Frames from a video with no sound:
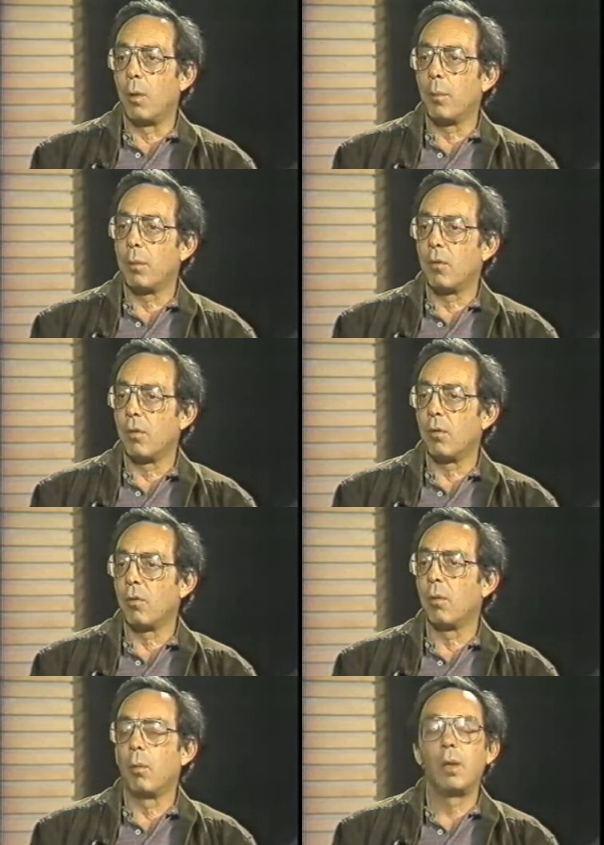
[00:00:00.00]
weapons are
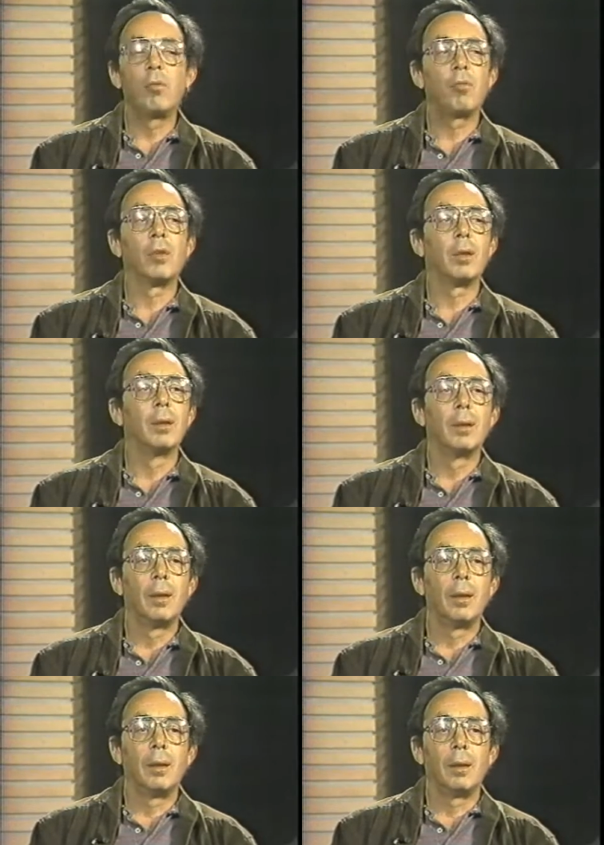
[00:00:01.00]
so wasteful,
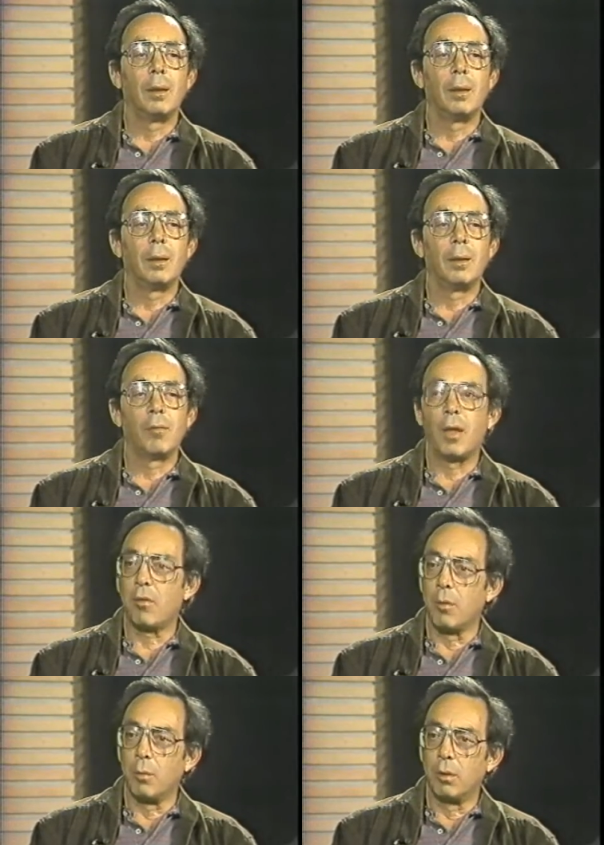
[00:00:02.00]
if
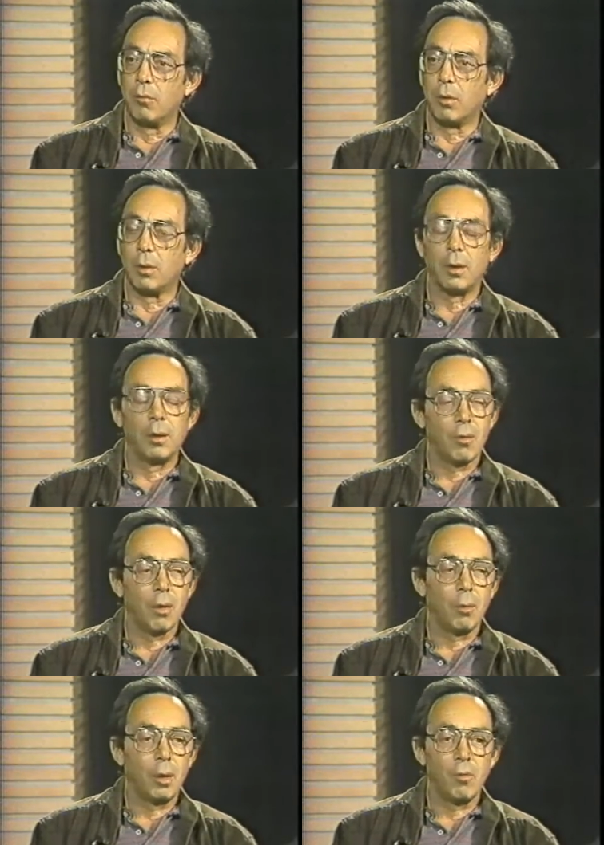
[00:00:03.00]
that's the word for it,
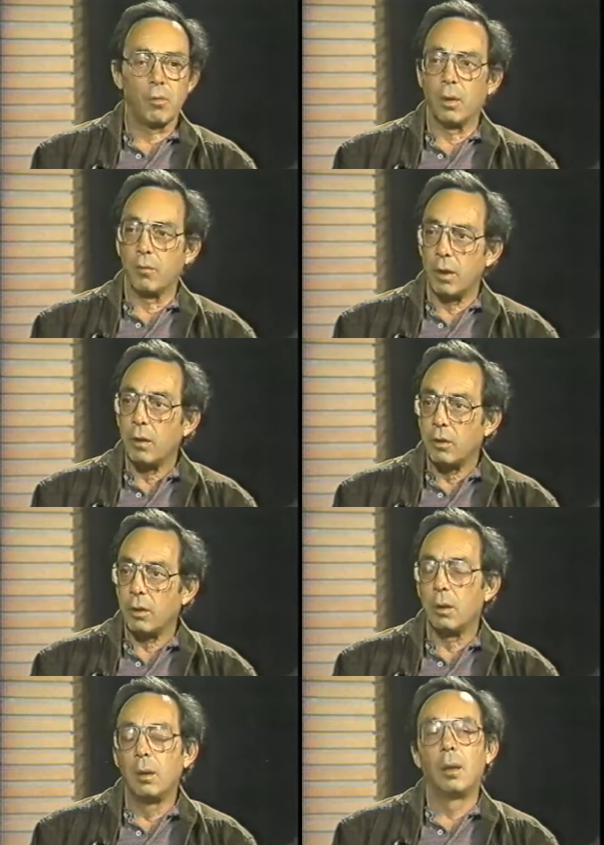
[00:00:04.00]
so wasteful of
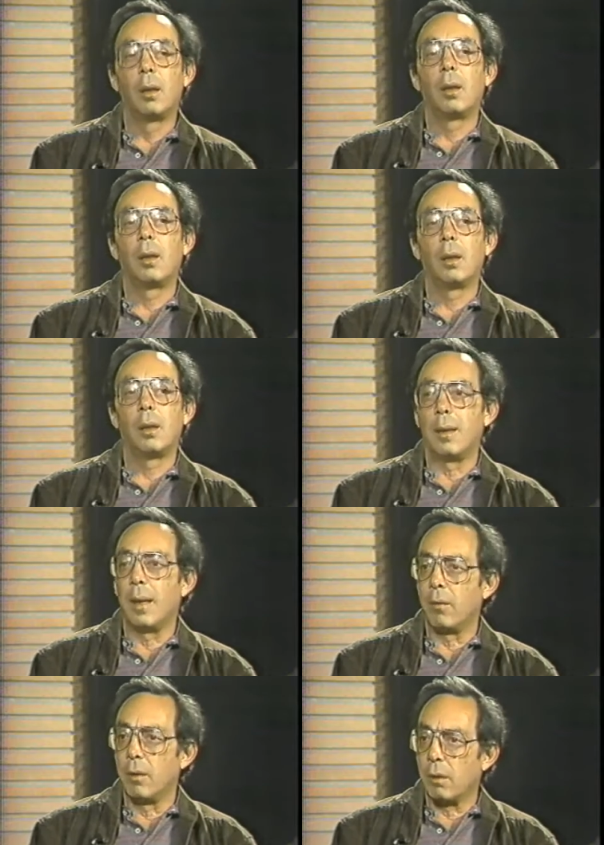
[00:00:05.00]
energy uh,
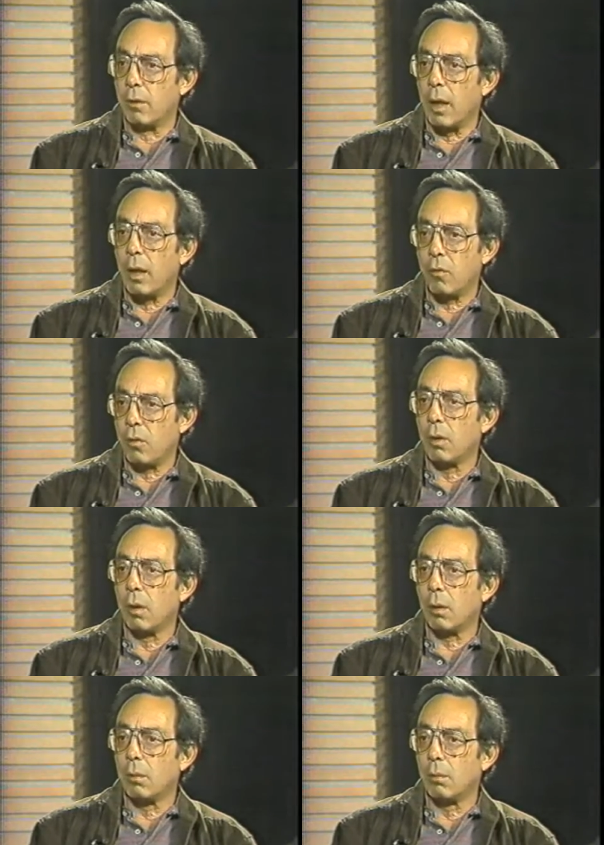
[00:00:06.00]
down near ground
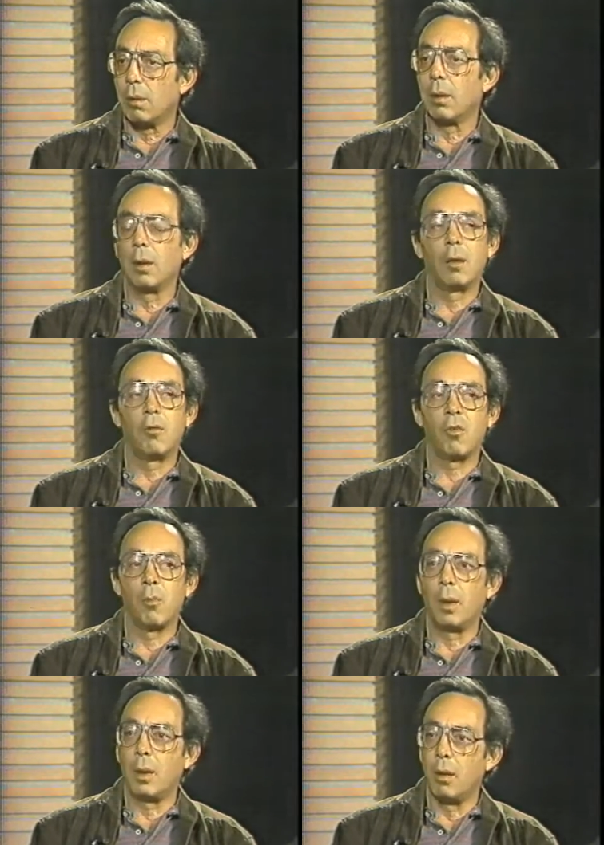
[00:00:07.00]
zero, where they are
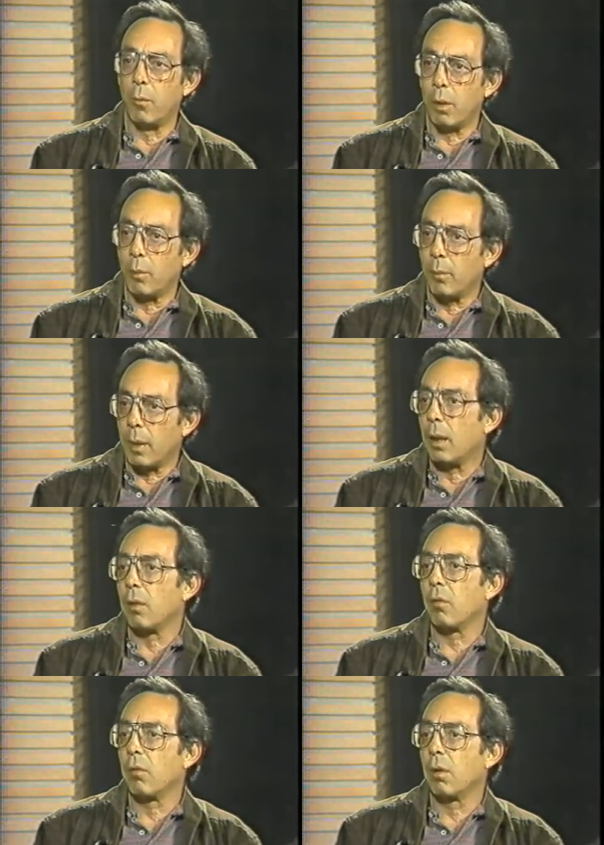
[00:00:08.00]
just making the rubble
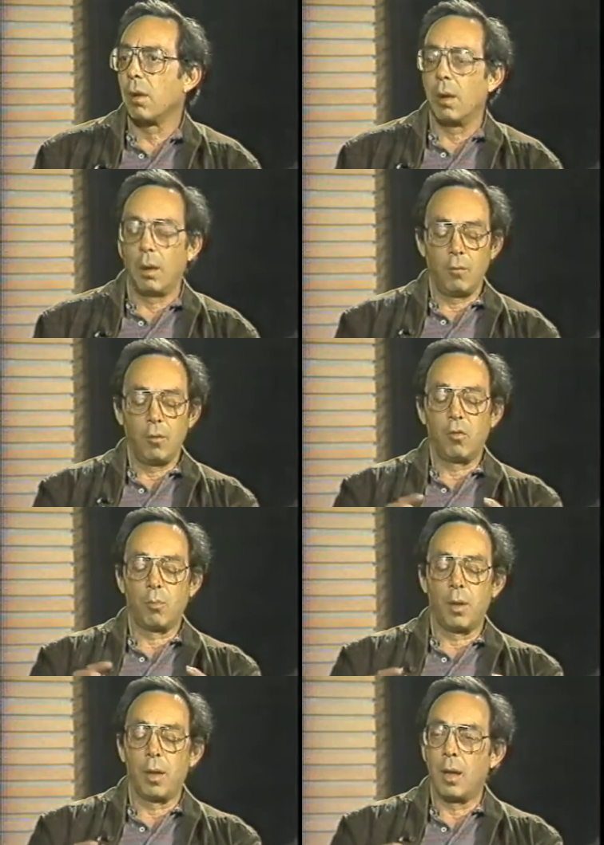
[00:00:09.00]
bounce. If you
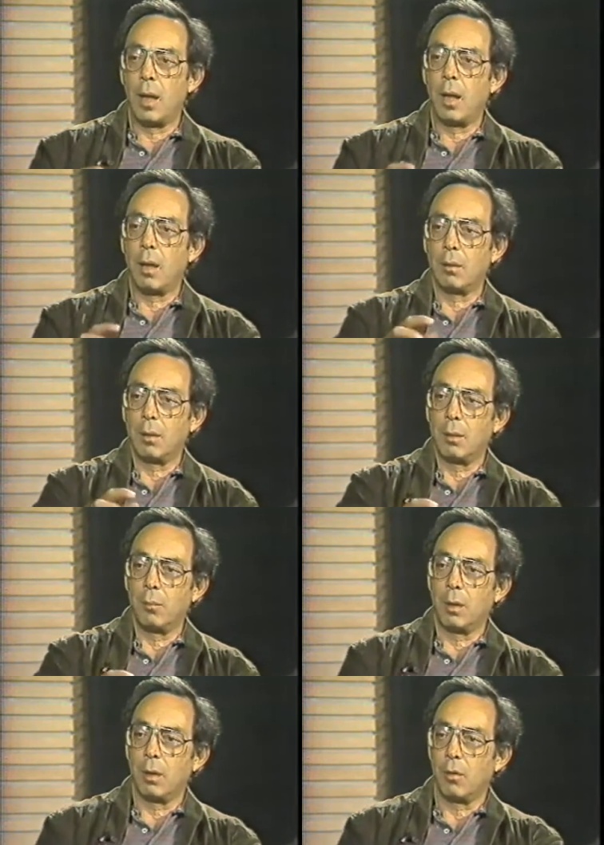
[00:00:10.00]
spread it out
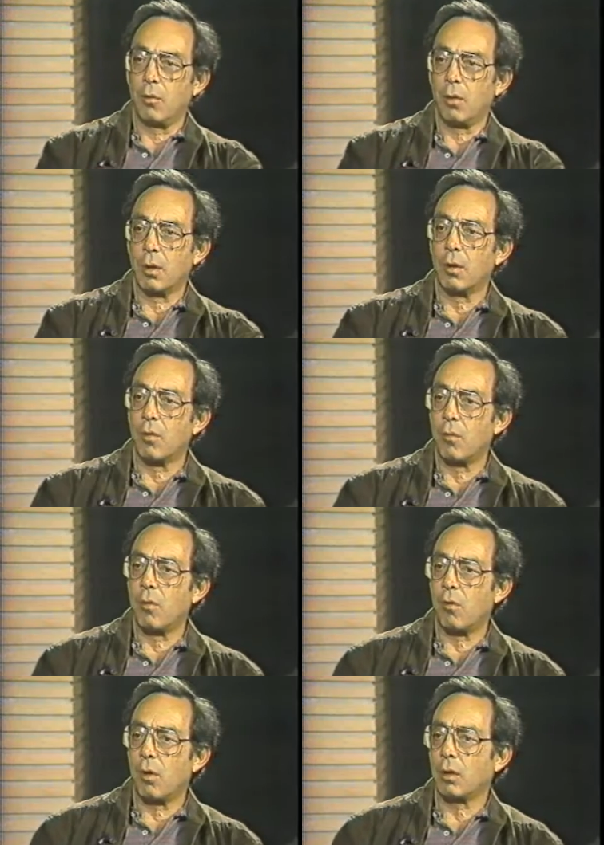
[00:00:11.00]
and put those circles
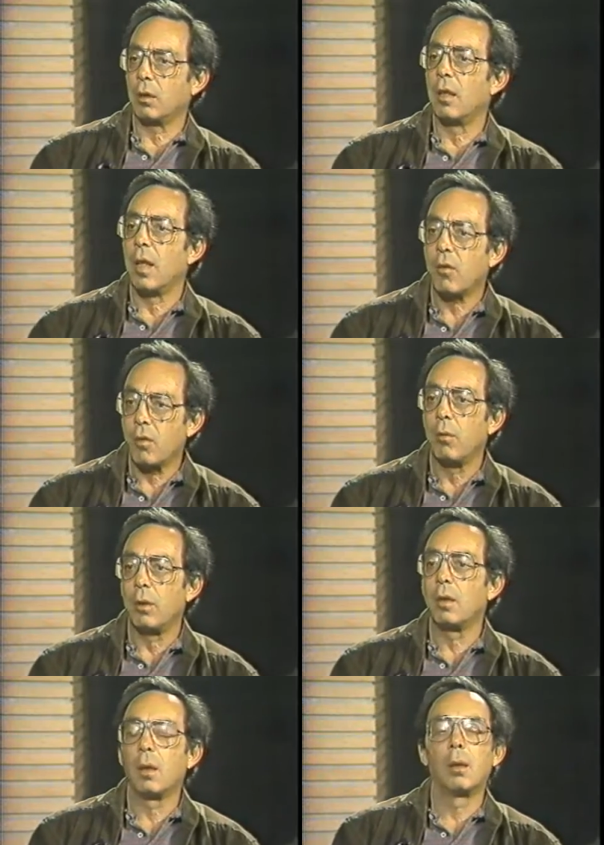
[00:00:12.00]
of destruction next
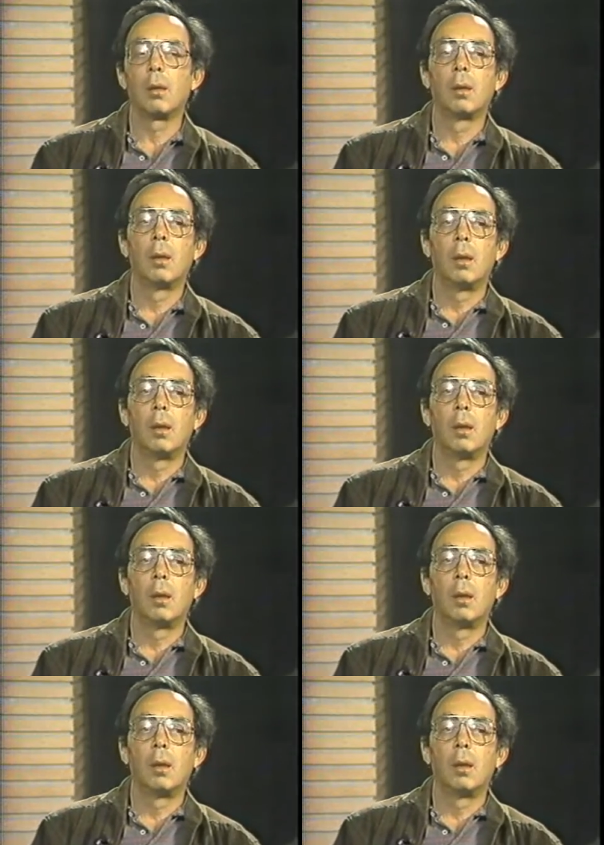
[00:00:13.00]
to each other,